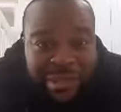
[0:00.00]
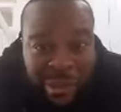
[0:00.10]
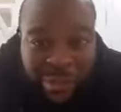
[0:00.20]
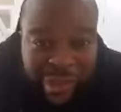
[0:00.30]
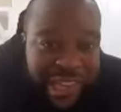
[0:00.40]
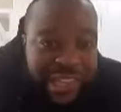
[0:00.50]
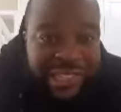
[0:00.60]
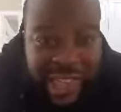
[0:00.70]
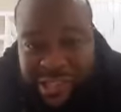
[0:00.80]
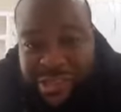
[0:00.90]
So
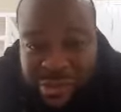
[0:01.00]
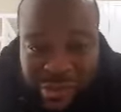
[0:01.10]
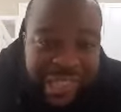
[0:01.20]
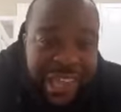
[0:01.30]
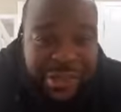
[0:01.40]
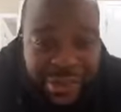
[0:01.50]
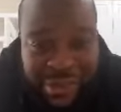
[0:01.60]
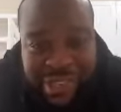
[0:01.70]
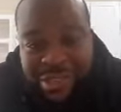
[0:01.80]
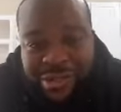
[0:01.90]
please stay tuned, stay
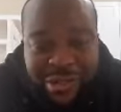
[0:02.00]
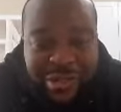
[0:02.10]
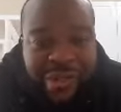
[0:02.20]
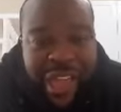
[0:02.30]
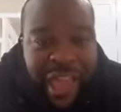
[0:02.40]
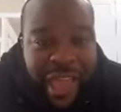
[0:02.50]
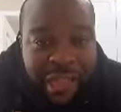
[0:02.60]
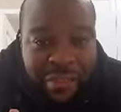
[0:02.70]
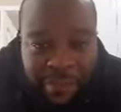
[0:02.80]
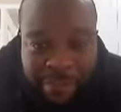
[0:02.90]
tuned, stay tuned.
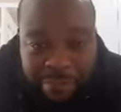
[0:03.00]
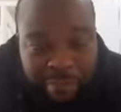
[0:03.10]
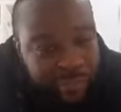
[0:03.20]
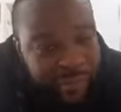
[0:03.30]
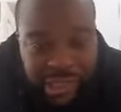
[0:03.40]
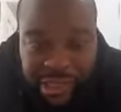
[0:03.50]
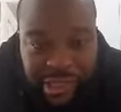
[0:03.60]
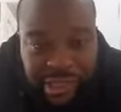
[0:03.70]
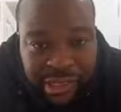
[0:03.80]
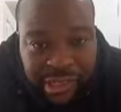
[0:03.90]
And
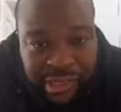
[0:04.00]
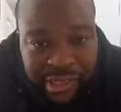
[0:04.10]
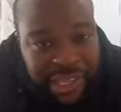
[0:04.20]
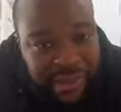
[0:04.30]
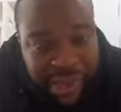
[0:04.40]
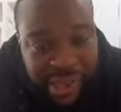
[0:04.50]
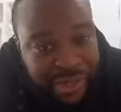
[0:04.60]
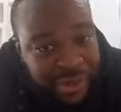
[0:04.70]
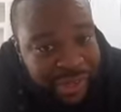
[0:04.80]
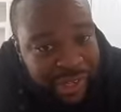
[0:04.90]
let's make it
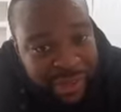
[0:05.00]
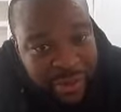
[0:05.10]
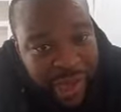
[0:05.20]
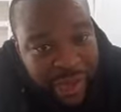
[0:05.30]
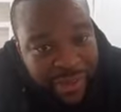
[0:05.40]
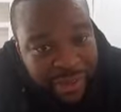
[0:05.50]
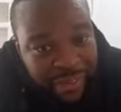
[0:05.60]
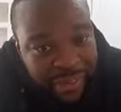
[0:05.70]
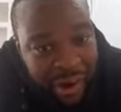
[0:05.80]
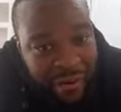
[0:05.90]
do what it do,
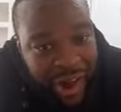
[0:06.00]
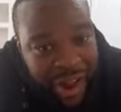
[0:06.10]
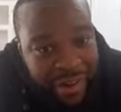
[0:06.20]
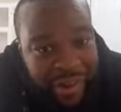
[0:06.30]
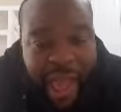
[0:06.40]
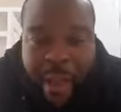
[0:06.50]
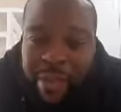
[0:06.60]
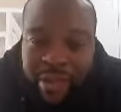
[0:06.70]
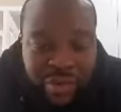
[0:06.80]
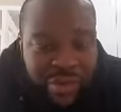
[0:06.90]
baby. All right.
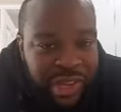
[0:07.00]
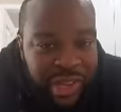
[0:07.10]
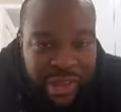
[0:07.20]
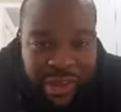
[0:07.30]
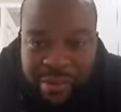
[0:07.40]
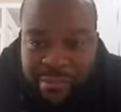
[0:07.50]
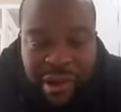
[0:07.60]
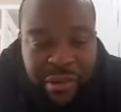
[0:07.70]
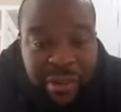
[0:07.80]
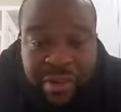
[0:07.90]
Happy New Year,
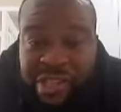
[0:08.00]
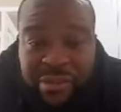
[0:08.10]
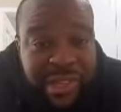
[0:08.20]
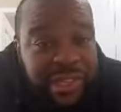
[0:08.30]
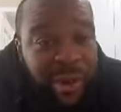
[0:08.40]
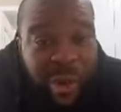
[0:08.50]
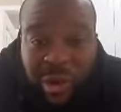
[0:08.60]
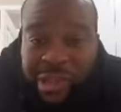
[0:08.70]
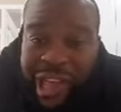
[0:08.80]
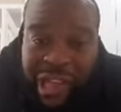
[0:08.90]
Merry Christmas,
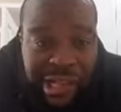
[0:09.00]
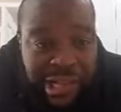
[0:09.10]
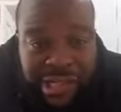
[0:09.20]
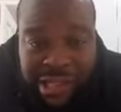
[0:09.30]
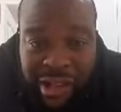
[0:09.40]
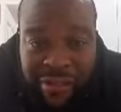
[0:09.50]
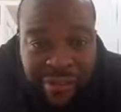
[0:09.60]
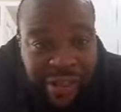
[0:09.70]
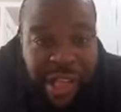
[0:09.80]
all of that good stuff.